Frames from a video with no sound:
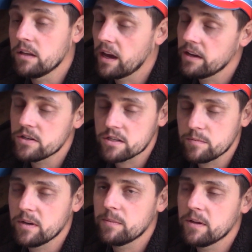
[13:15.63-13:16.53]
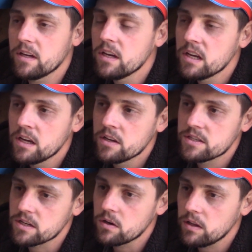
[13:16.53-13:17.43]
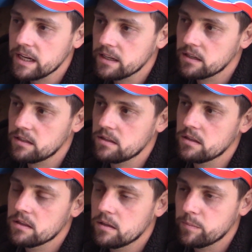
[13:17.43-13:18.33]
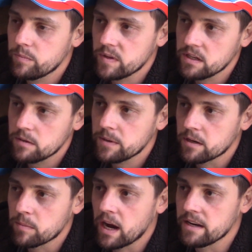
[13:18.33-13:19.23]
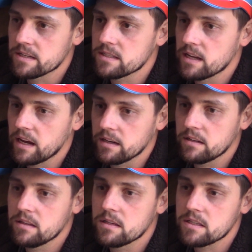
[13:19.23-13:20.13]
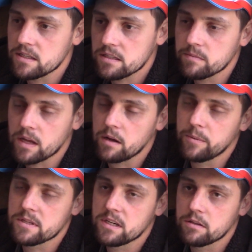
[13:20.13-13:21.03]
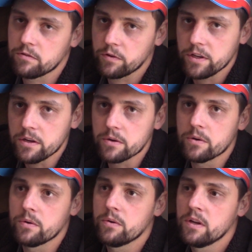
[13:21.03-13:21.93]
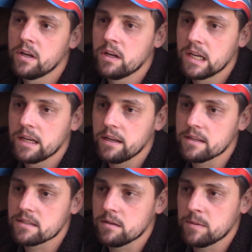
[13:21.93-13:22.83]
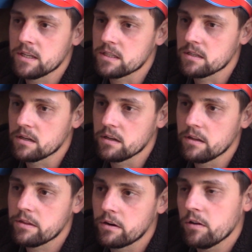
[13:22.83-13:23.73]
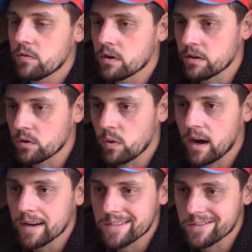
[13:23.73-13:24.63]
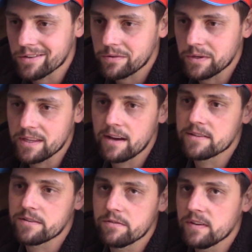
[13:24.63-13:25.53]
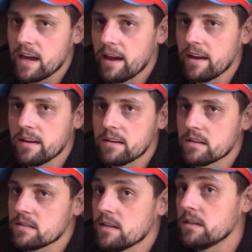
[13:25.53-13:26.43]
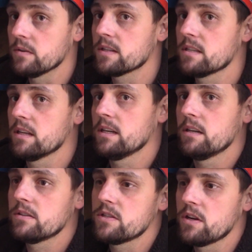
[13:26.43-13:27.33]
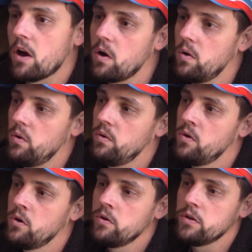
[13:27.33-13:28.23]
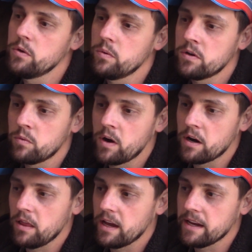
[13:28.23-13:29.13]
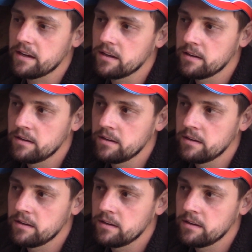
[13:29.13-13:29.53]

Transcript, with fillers: yeah, if it's really sunny and hot. So like the thing to bear in mind is that the system that I put together for you is limited to 3,400 watts or 3,000 VA continuously. So you wouldn't want to like